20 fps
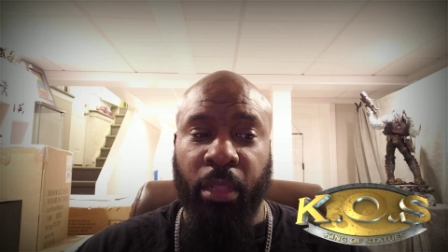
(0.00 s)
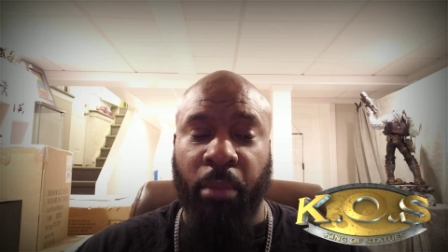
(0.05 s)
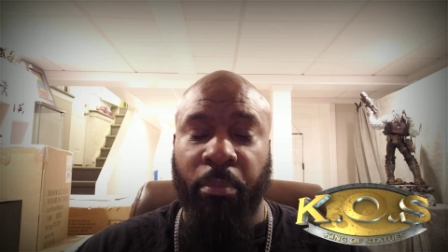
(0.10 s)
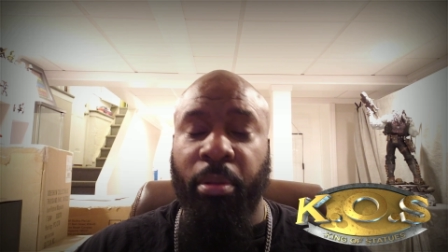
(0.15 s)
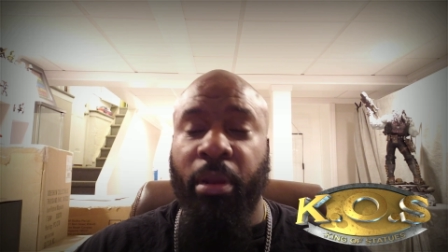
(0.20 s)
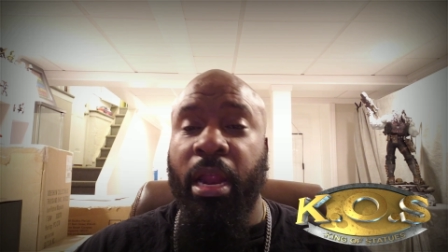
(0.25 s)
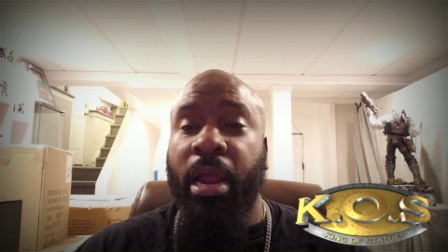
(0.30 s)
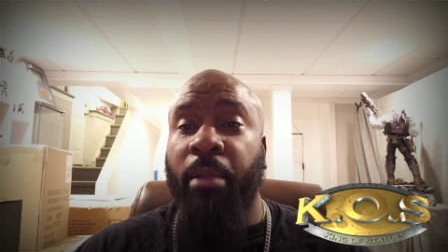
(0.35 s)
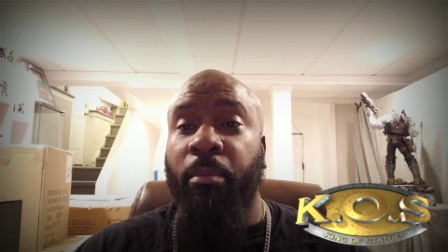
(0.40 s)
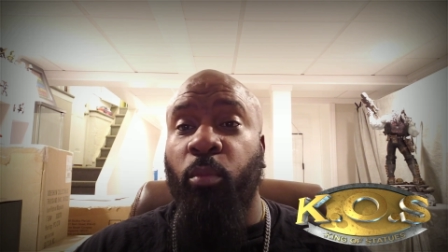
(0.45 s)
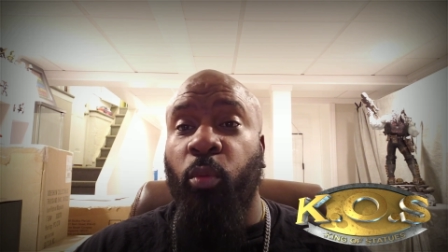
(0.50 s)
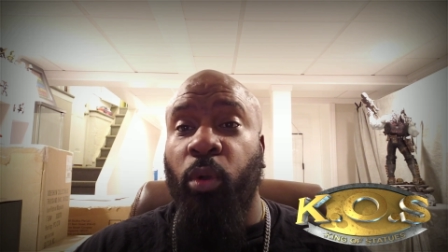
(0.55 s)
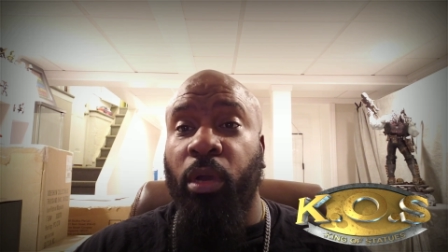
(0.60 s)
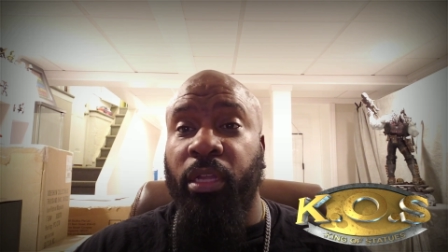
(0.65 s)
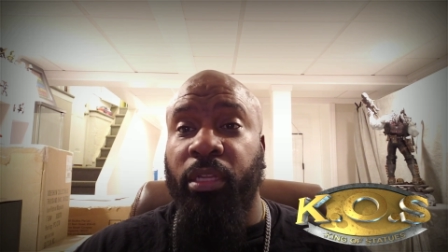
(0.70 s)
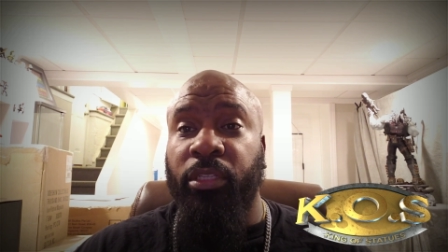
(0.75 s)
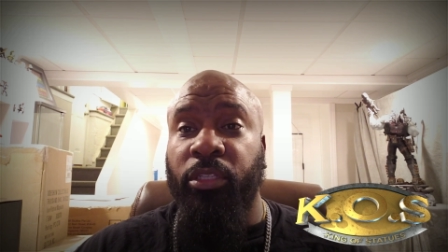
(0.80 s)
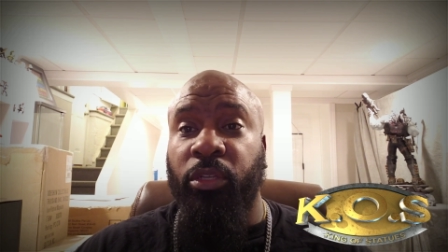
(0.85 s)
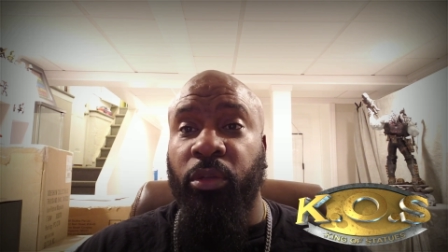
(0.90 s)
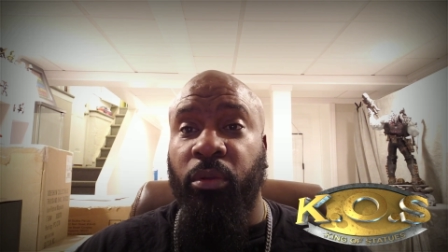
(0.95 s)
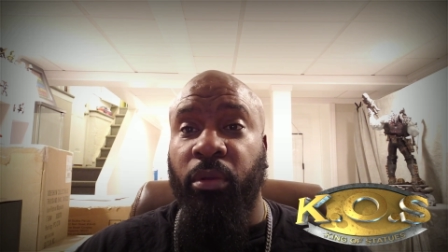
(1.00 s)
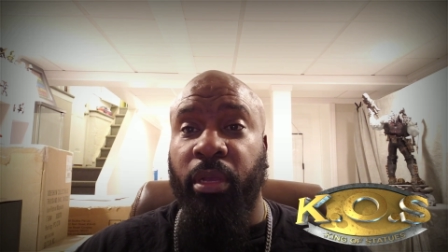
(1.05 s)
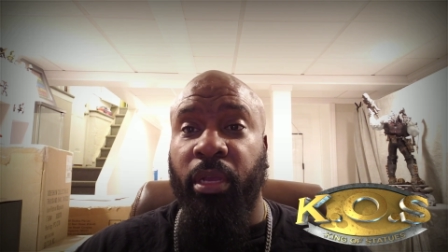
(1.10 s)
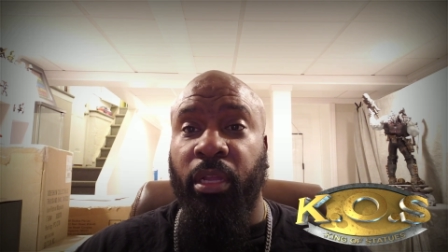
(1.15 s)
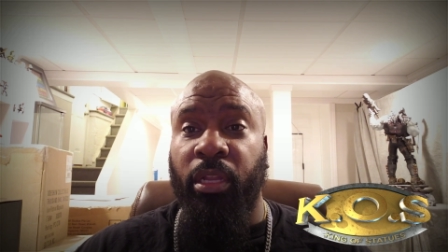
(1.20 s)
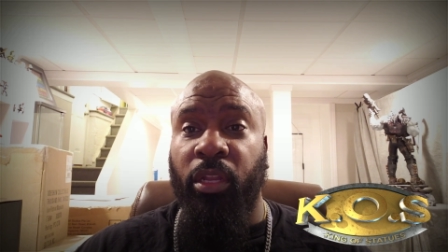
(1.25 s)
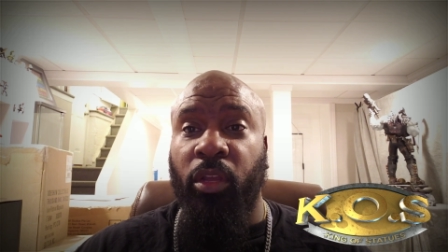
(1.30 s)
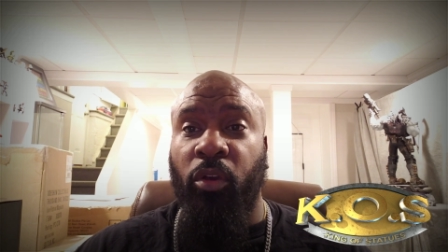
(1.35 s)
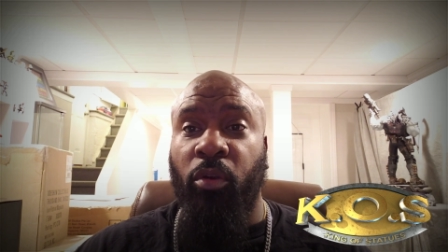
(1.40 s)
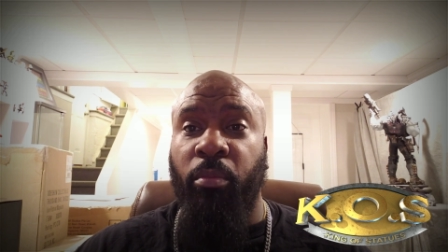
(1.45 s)
Prime 1 doing
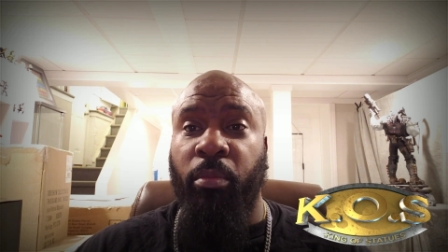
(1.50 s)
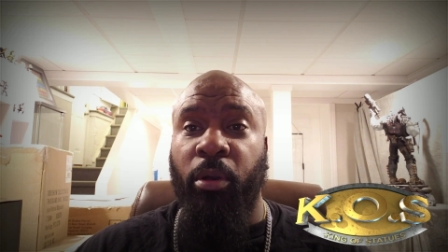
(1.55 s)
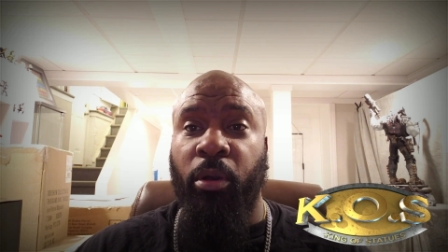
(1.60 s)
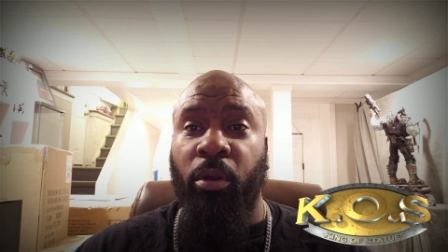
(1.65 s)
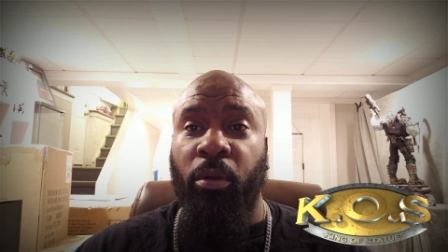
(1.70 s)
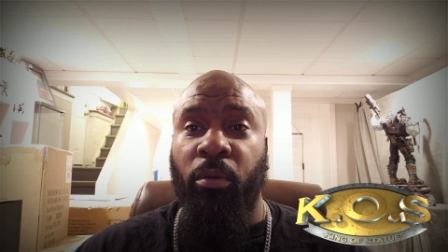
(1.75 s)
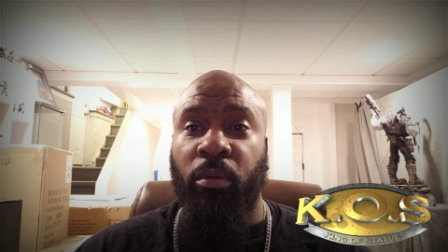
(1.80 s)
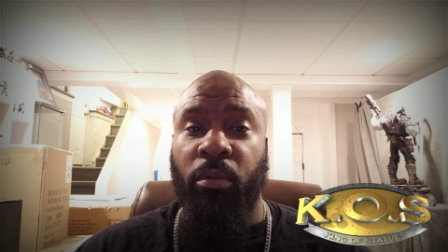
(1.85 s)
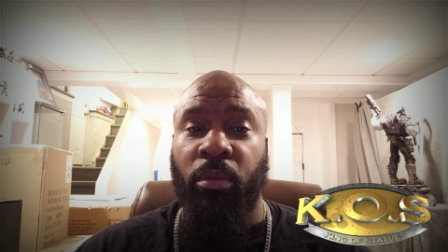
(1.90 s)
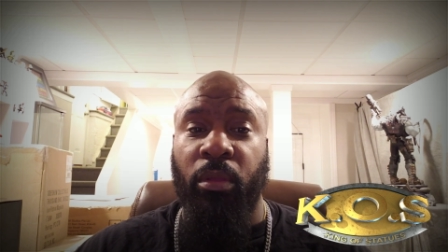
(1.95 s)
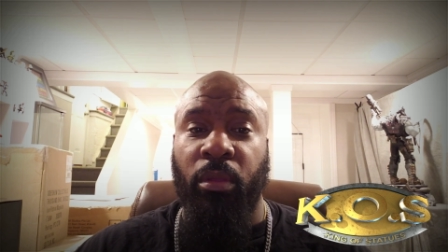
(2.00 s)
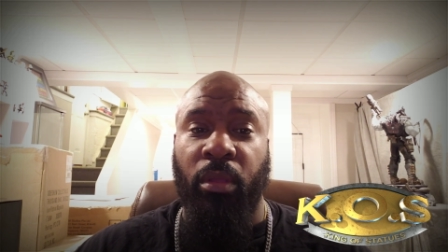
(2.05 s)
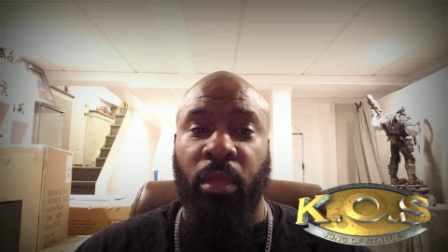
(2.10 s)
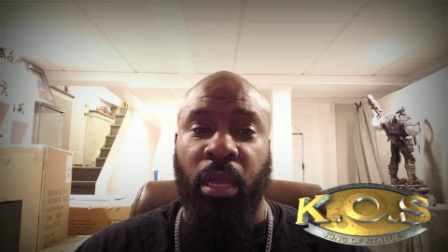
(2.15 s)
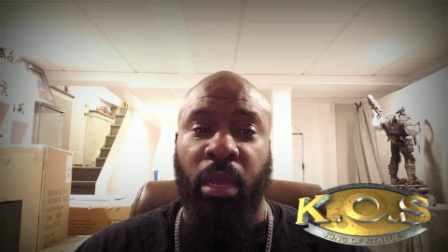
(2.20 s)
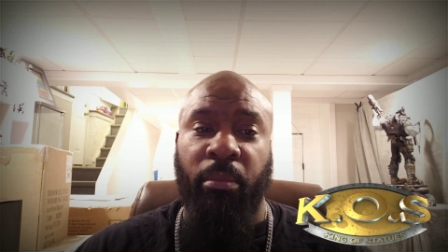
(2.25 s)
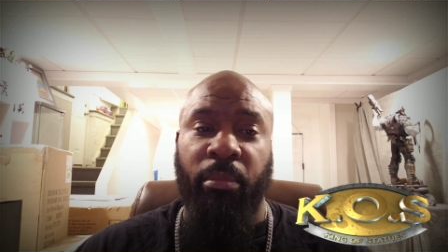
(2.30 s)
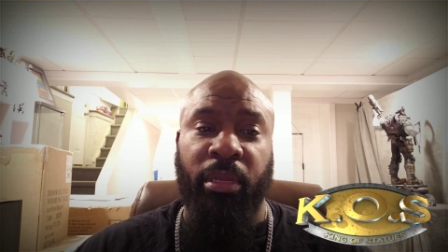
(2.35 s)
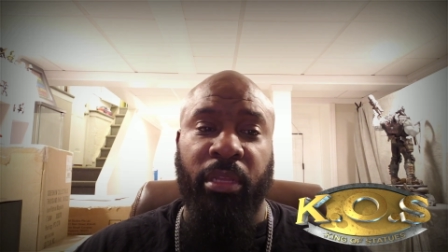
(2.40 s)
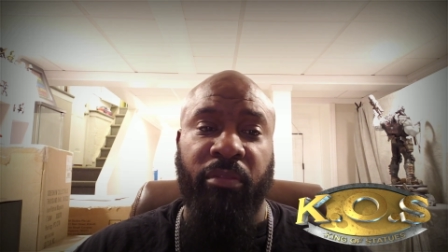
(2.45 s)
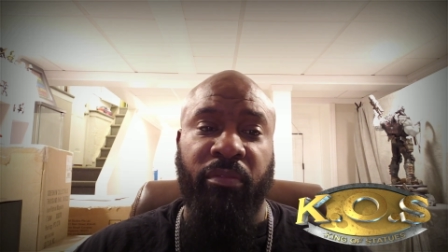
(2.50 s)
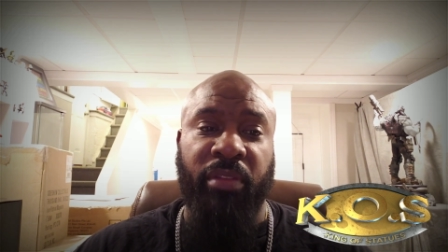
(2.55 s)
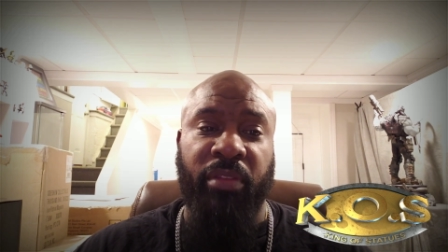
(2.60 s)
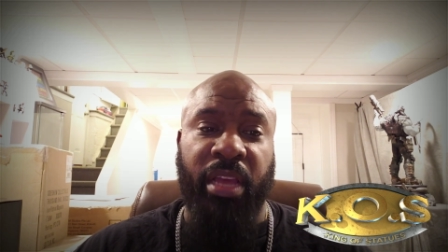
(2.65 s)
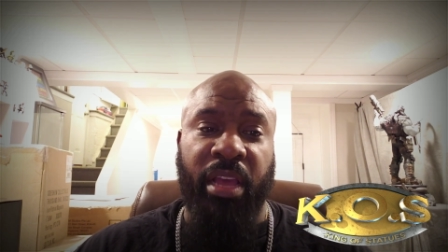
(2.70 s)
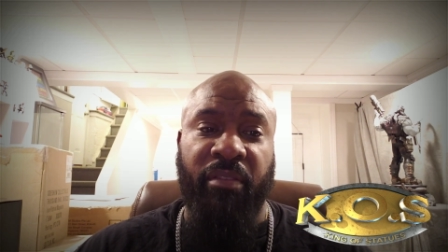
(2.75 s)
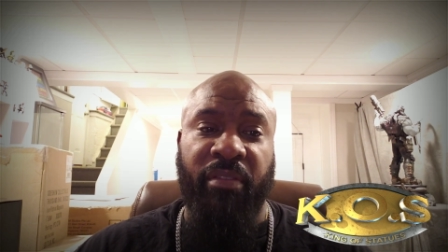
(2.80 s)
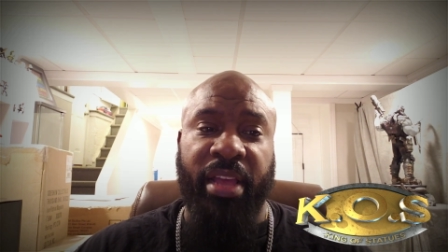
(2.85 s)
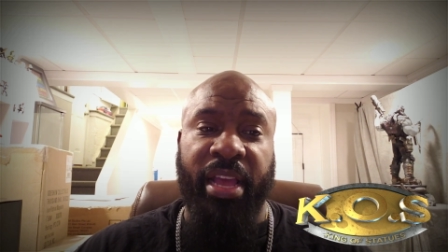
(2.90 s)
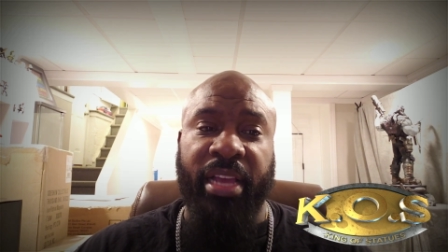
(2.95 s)
a Lobo. I believe you
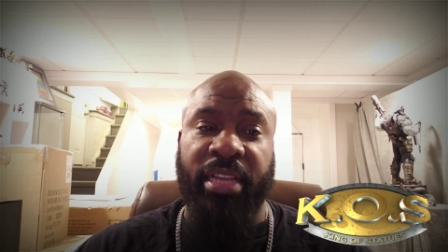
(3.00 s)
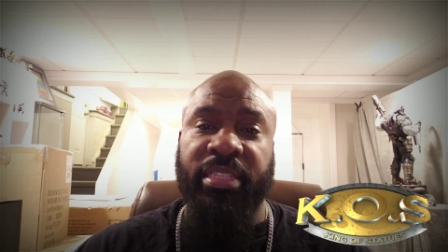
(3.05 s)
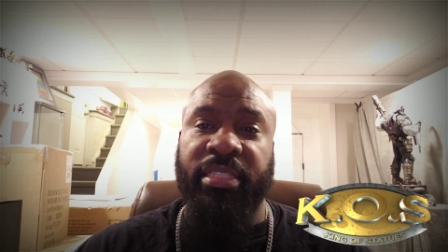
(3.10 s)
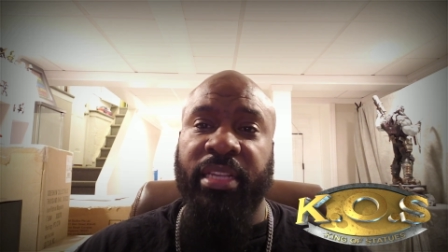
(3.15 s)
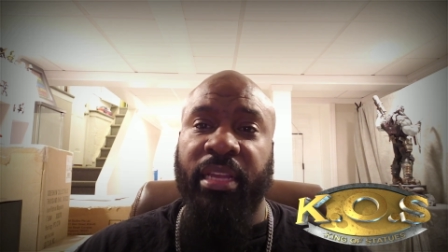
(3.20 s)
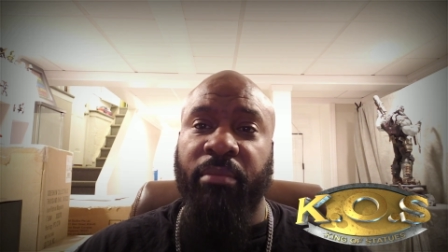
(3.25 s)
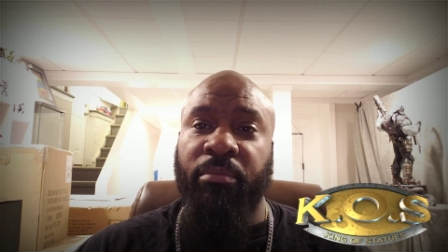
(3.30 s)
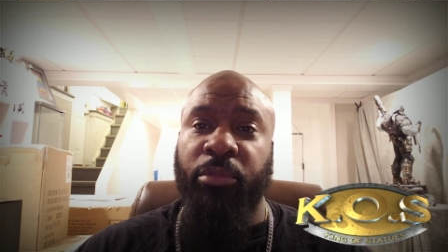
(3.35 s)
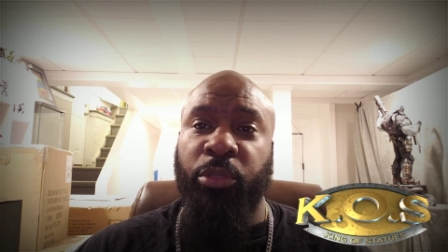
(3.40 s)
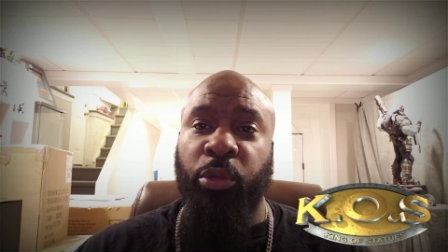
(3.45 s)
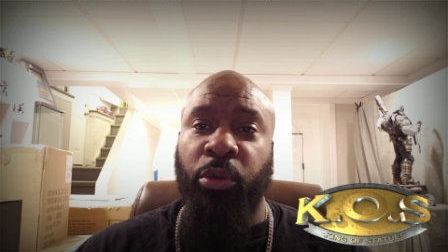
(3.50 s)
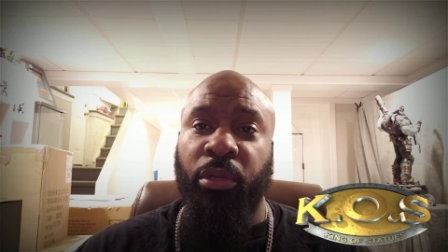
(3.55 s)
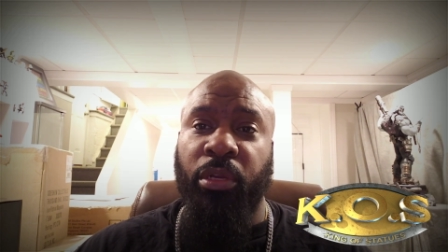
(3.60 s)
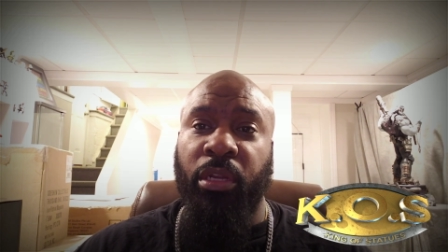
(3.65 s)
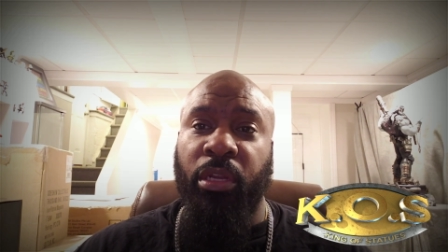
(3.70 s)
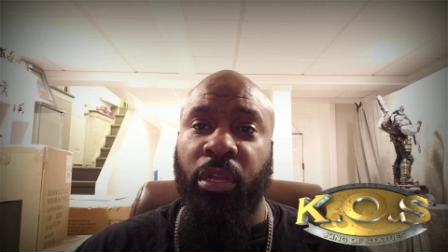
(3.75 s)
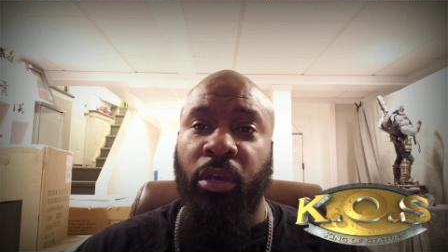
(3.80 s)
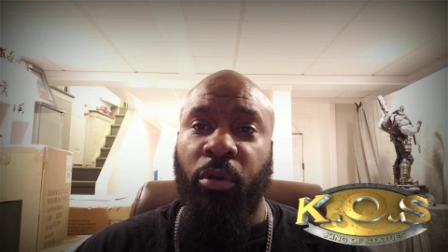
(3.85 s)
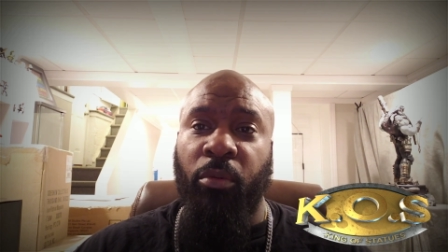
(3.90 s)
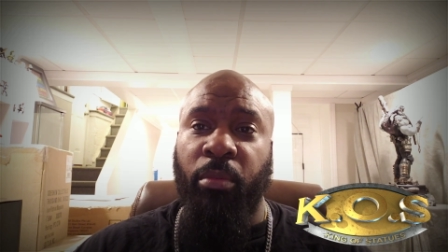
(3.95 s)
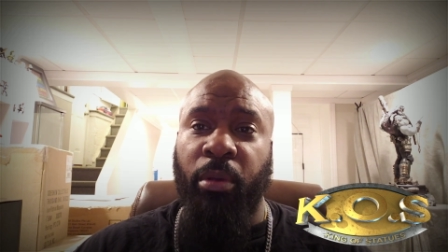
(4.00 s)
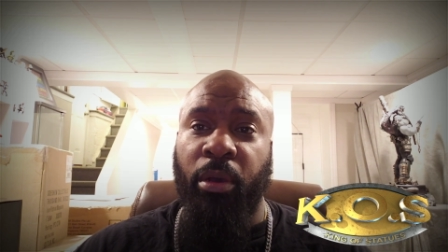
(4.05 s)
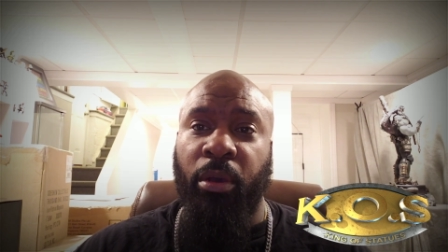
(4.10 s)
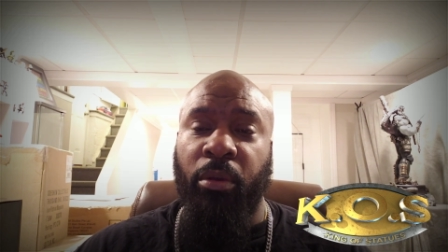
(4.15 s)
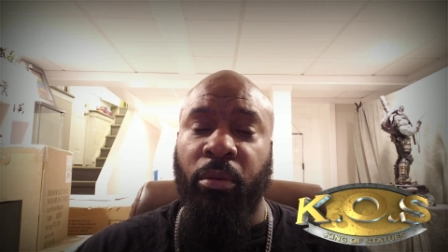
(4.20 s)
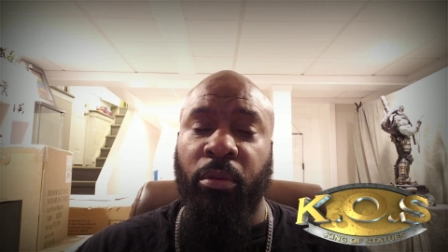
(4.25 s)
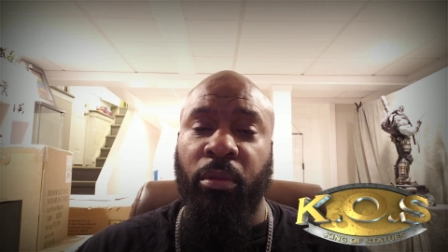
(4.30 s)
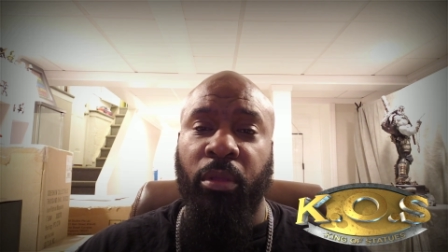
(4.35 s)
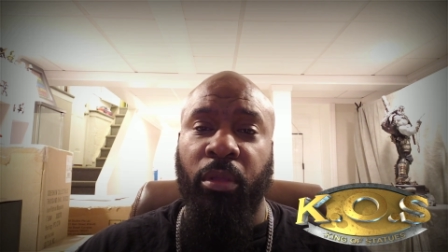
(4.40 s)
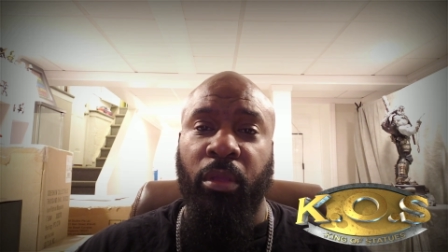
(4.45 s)
have XM doing a Lobo.